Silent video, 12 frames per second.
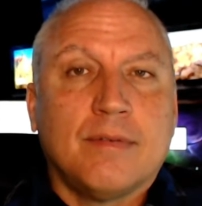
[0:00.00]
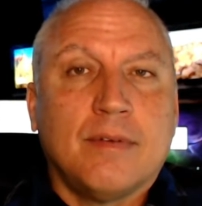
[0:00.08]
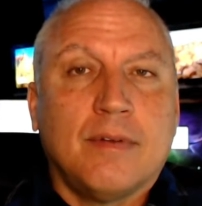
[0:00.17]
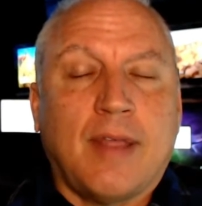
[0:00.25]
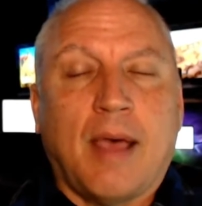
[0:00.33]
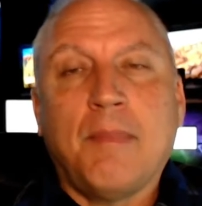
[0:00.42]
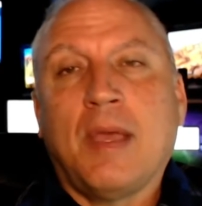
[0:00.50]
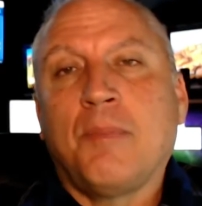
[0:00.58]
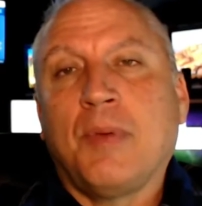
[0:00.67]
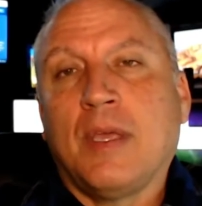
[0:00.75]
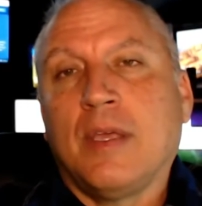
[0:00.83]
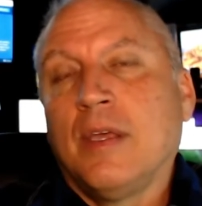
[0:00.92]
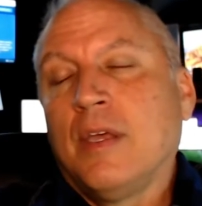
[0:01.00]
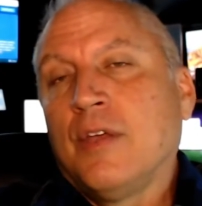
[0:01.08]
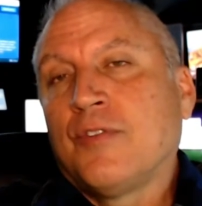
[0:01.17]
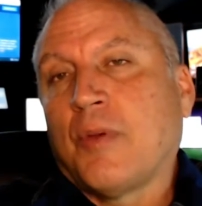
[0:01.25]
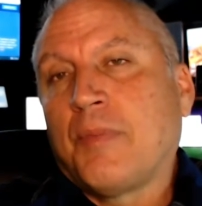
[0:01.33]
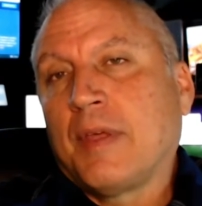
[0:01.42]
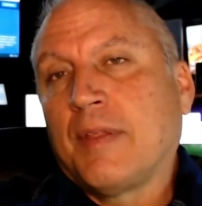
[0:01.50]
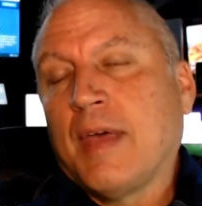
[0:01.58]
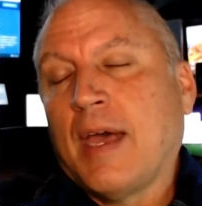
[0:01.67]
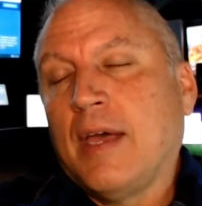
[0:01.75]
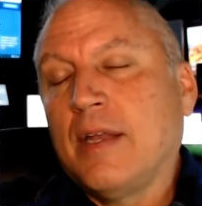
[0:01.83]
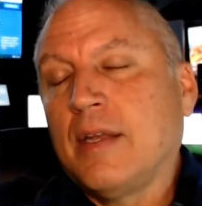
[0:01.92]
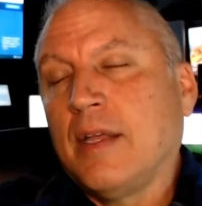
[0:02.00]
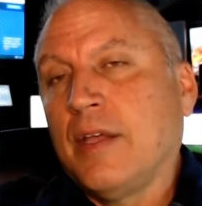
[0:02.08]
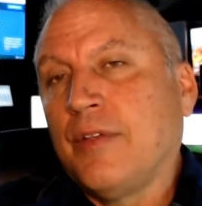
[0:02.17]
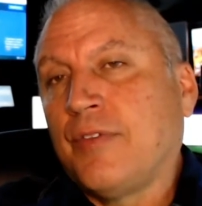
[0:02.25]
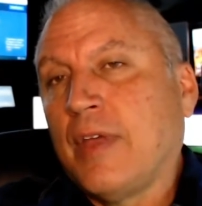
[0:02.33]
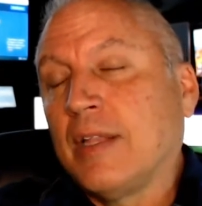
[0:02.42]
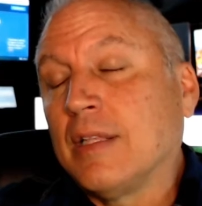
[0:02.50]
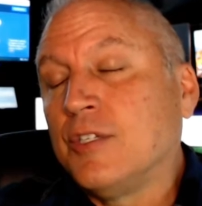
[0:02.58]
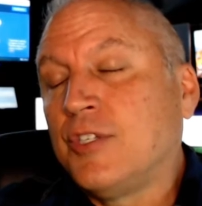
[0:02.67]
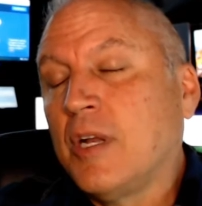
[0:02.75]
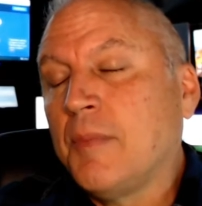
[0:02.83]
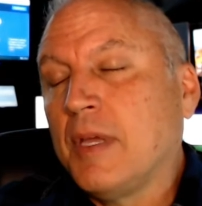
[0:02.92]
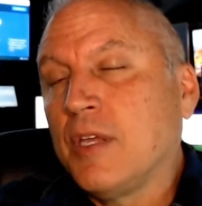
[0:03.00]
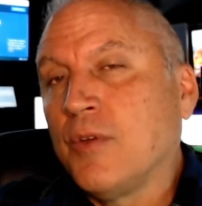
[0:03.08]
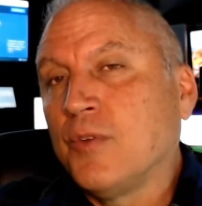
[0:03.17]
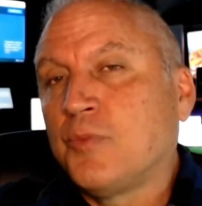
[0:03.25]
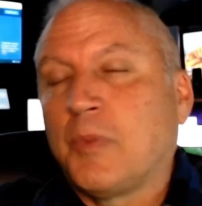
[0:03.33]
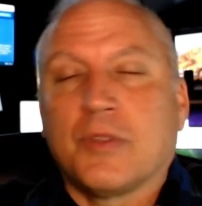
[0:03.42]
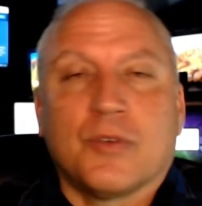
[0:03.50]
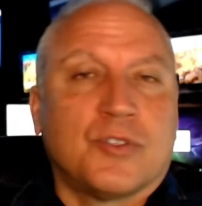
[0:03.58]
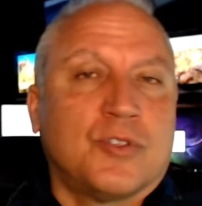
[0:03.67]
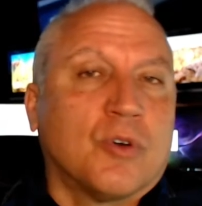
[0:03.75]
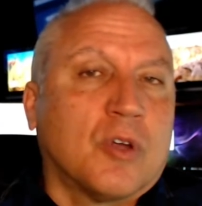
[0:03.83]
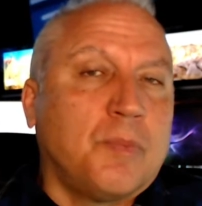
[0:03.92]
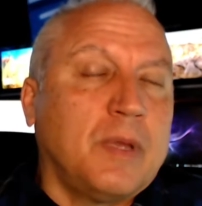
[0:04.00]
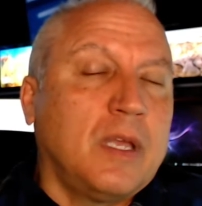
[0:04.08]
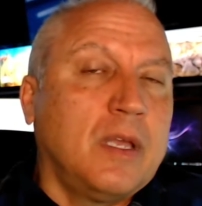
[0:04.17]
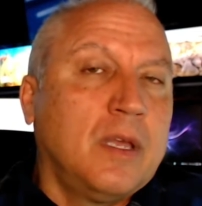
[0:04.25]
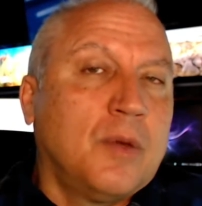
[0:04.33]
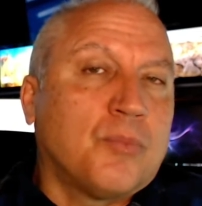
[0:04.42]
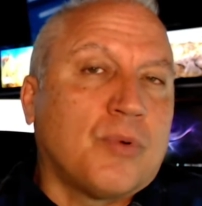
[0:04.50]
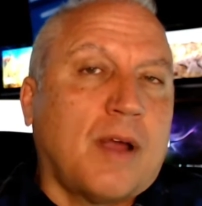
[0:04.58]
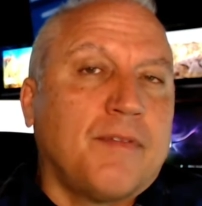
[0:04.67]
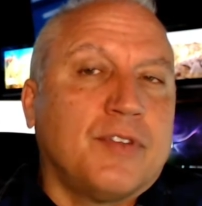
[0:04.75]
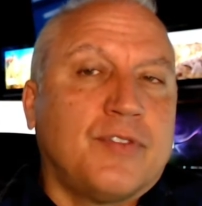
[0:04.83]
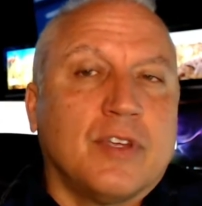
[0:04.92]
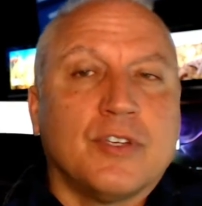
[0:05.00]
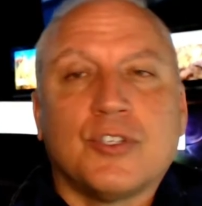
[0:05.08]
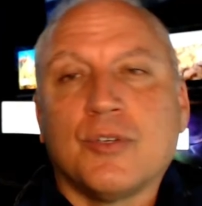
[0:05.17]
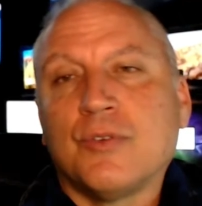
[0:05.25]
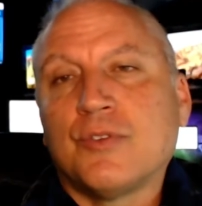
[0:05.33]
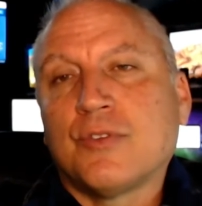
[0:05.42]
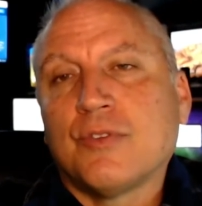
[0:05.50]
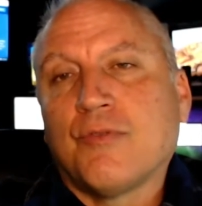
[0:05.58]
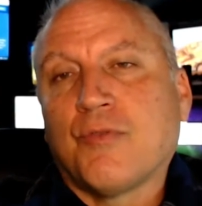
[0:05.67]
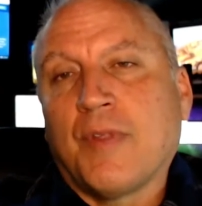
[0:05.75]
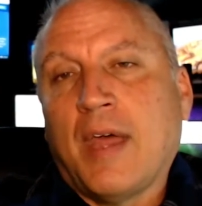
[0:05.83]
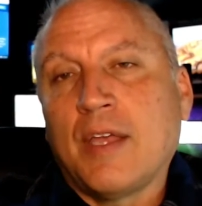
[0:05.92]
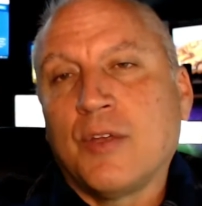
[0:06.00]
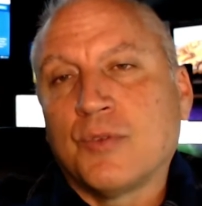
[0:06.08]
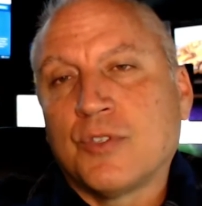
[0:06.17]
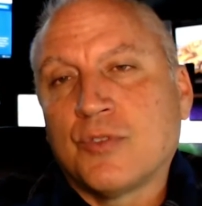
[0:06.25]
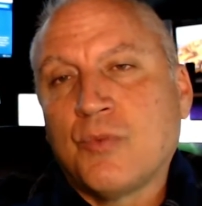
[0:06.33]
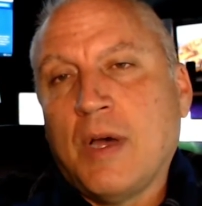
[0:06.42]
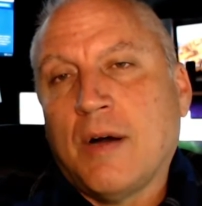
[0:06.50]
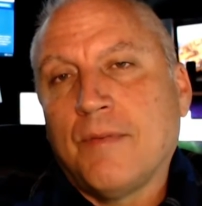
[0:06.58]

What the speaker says: That may be something that is a legitimate use, but there still could be privacy issues for that use as well.